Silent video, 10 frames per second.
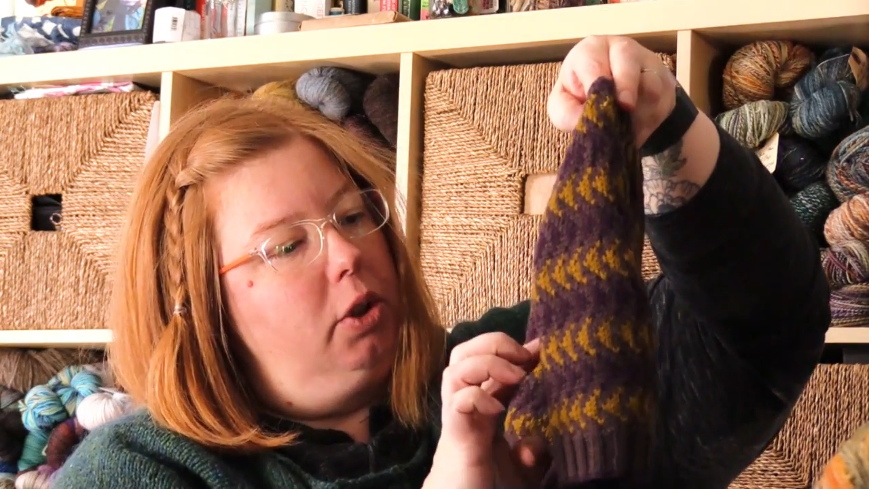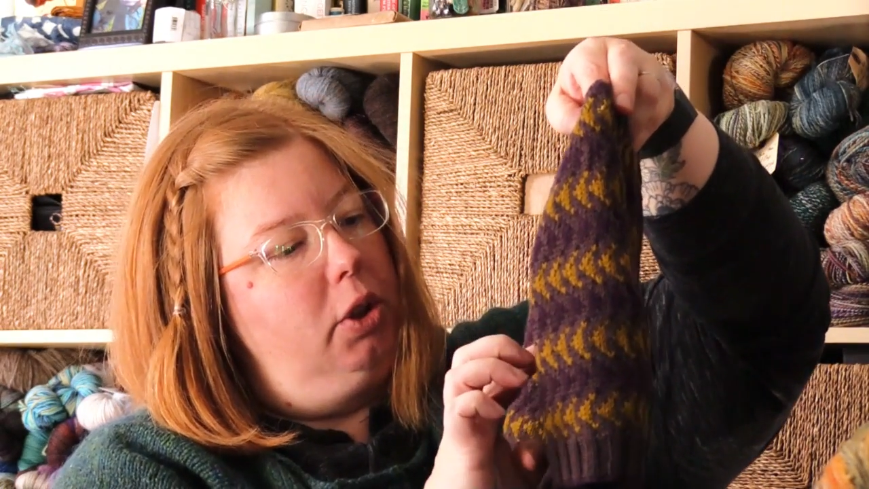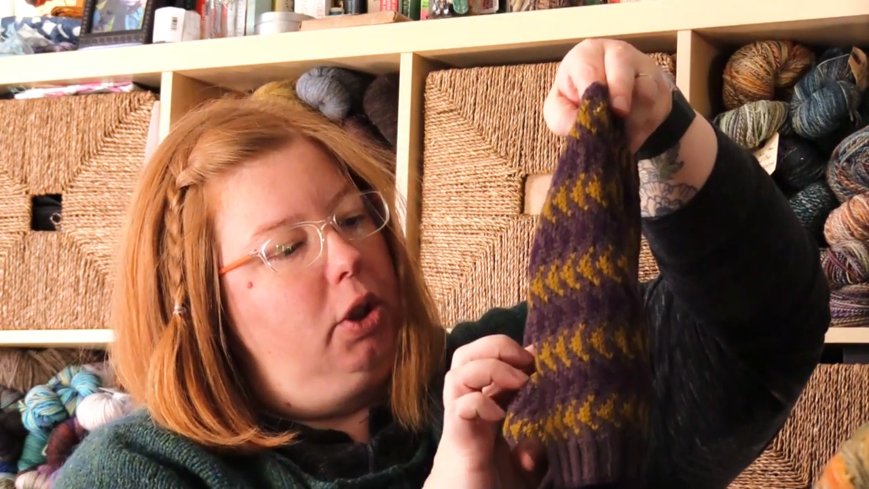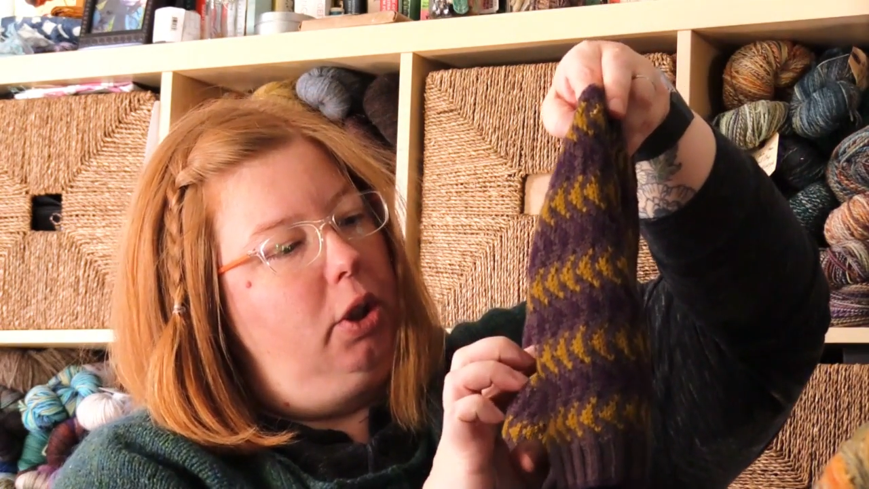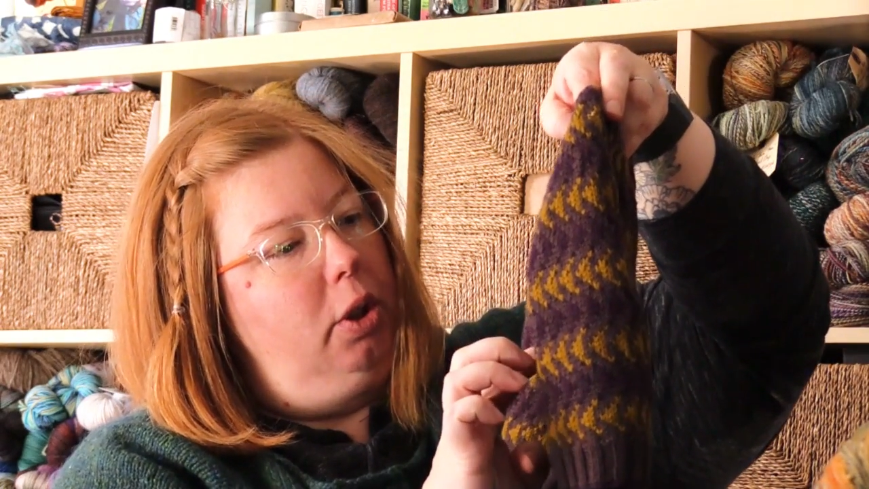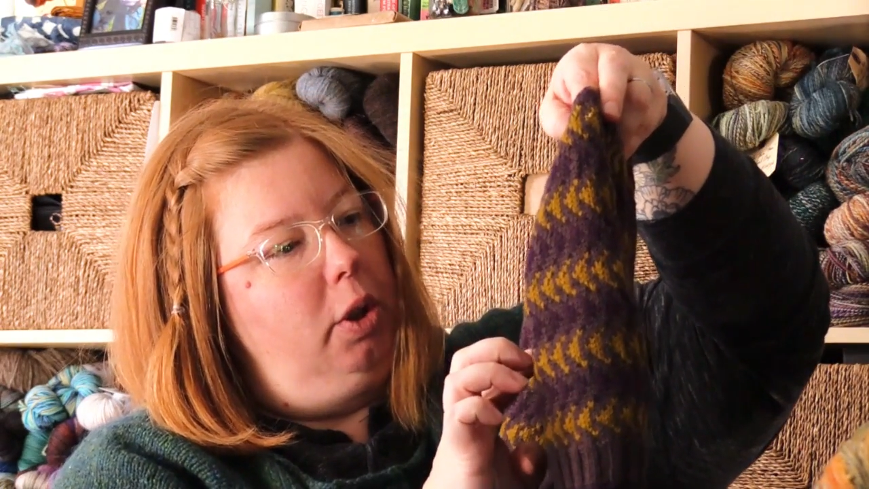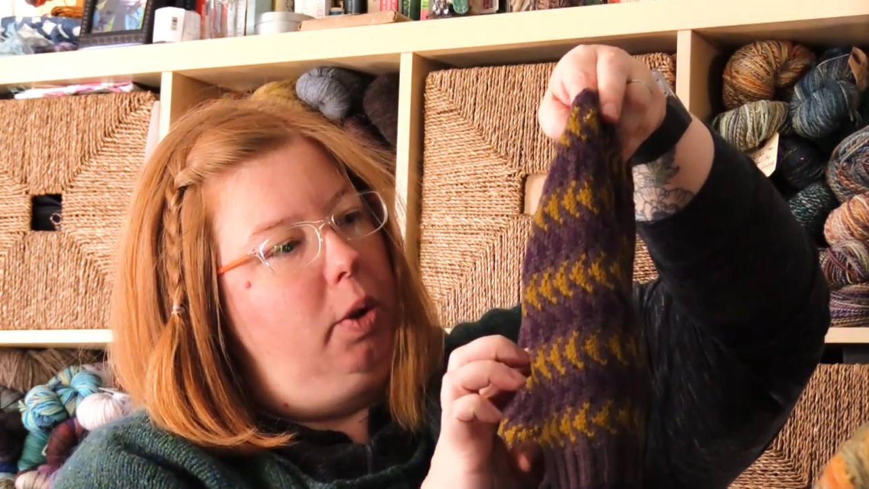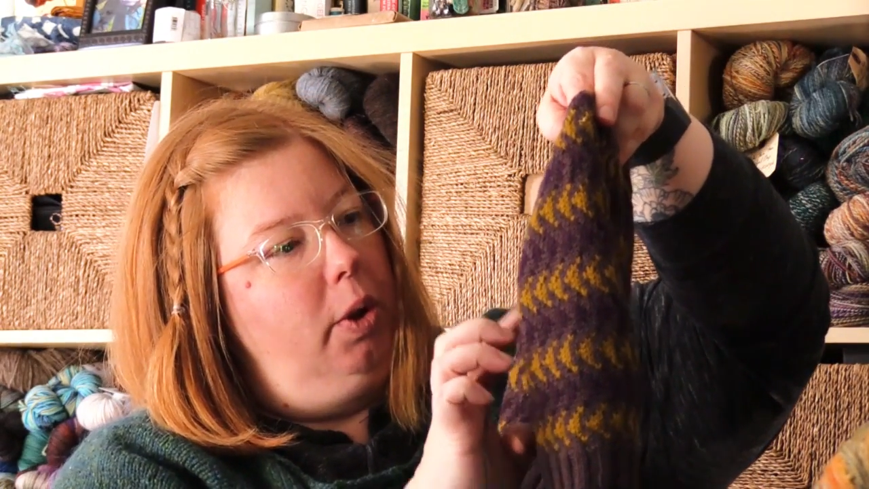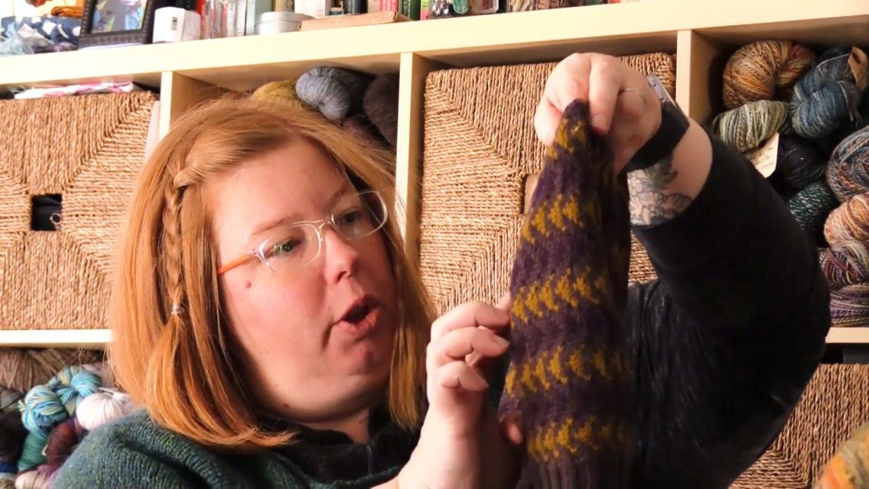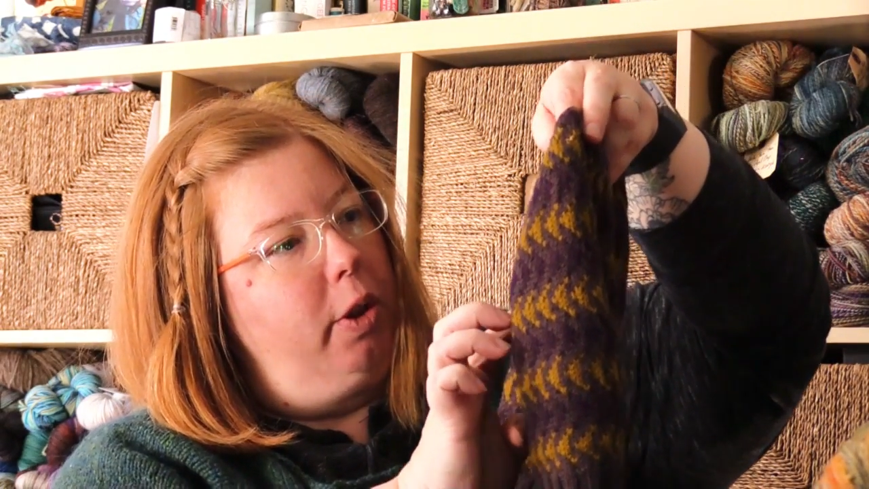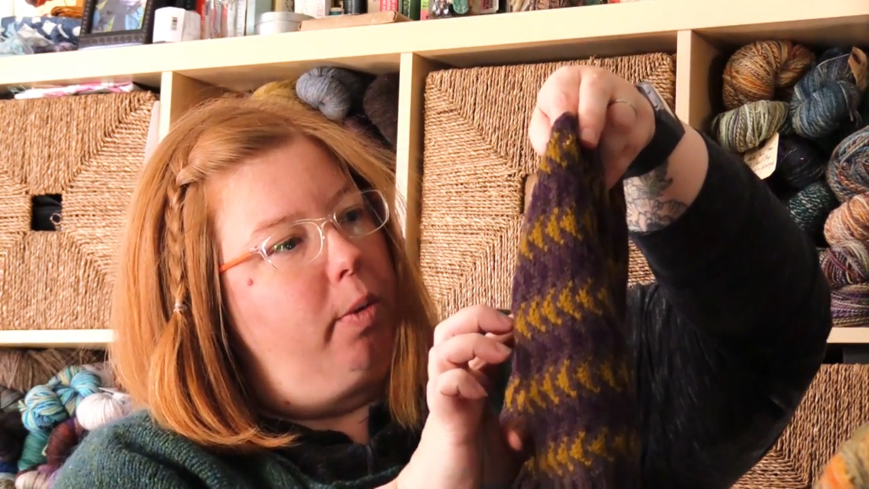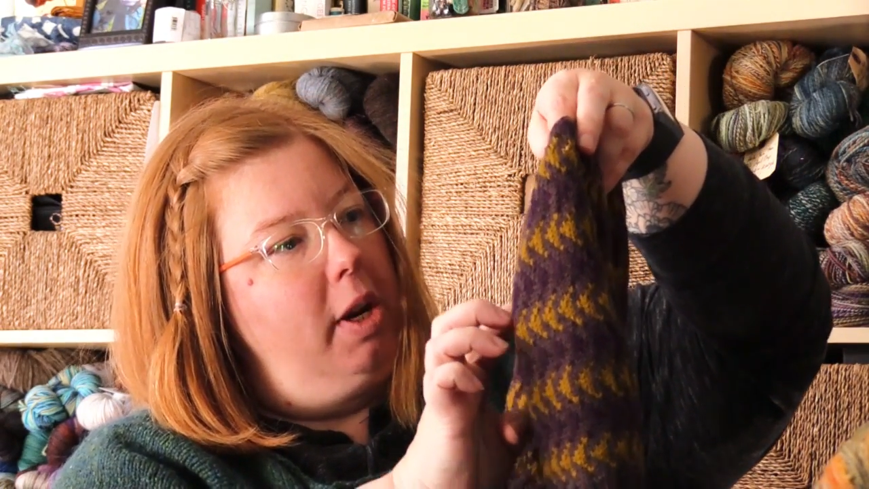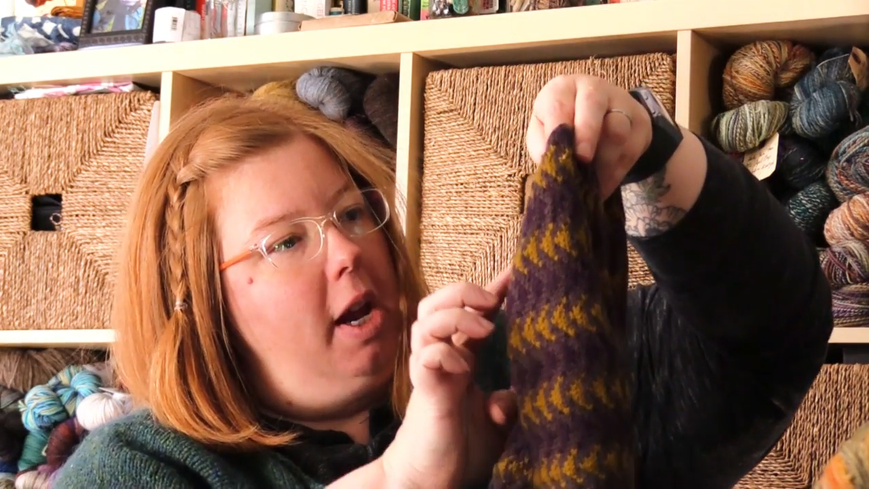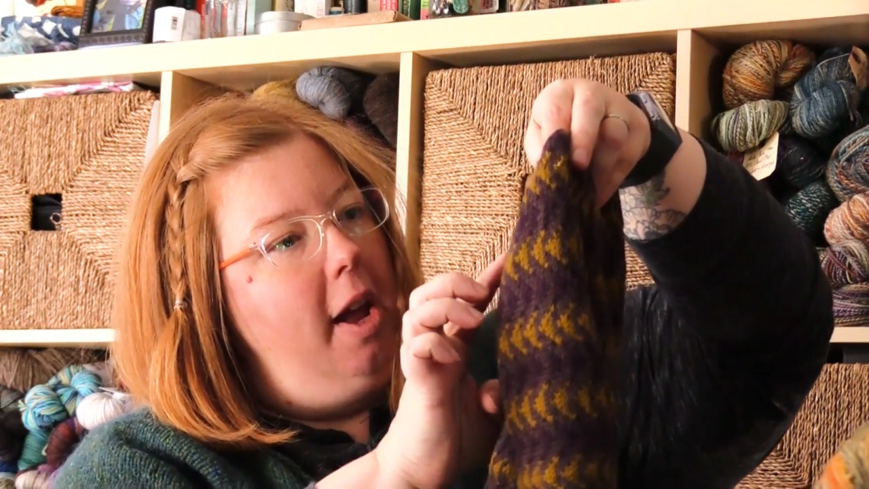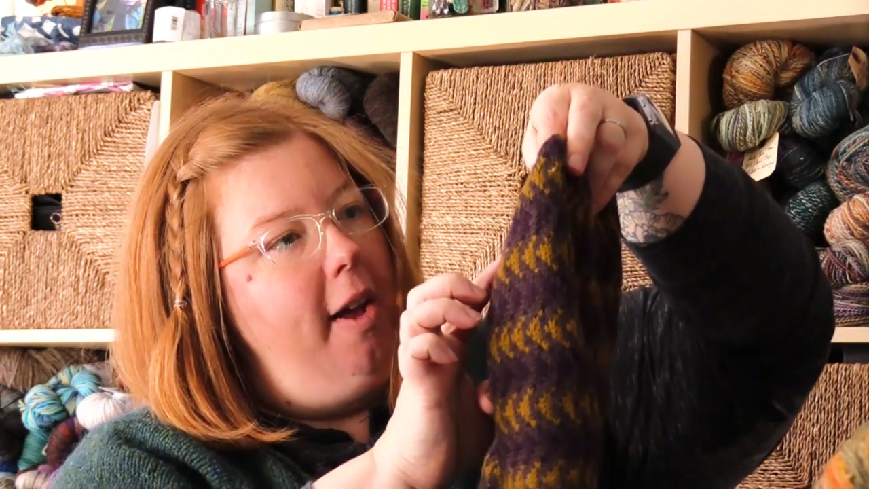2,
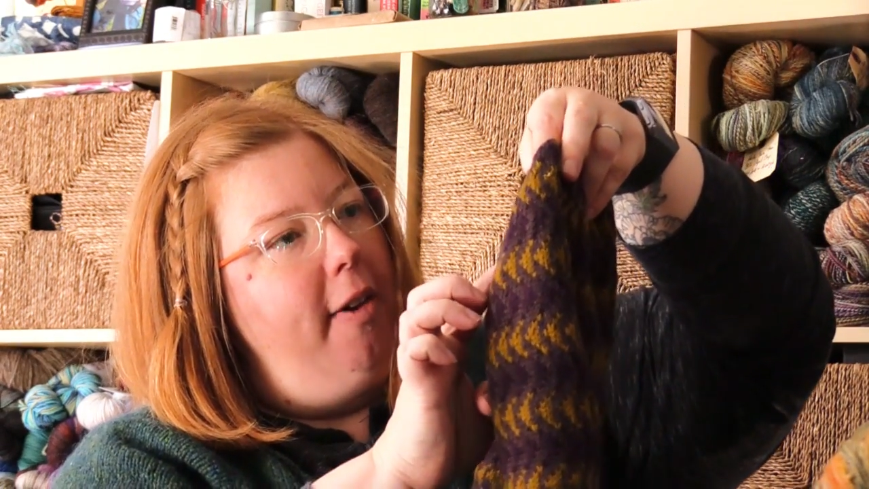3,